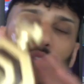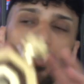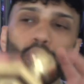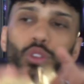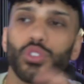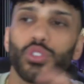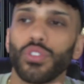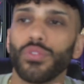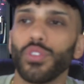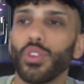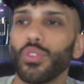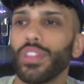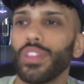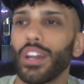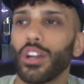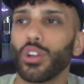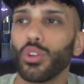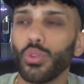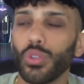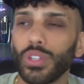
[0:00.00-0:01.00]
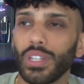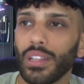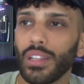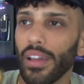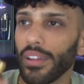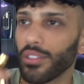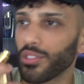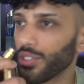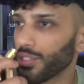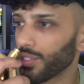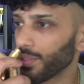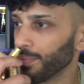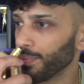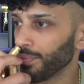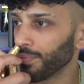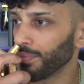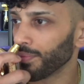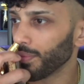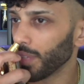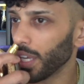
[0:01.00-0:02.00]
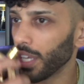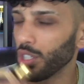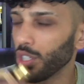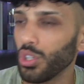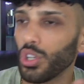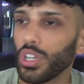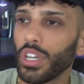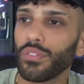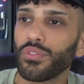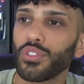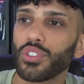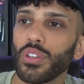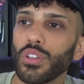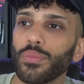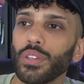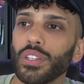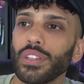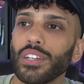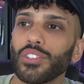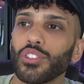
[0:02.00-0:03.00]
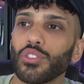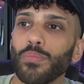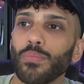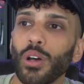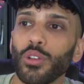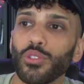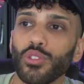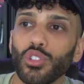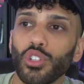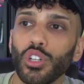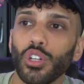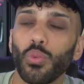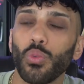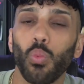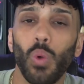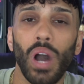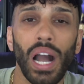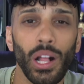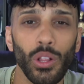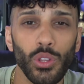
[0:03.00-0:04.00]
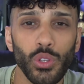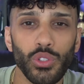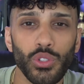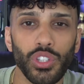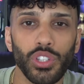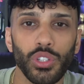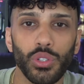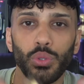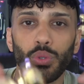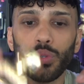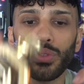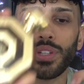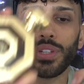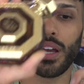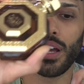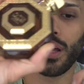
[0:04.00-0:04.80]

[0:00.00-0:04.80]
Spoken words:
And for those of you that are oud collectors, and you're looking for something that smells good while using oud,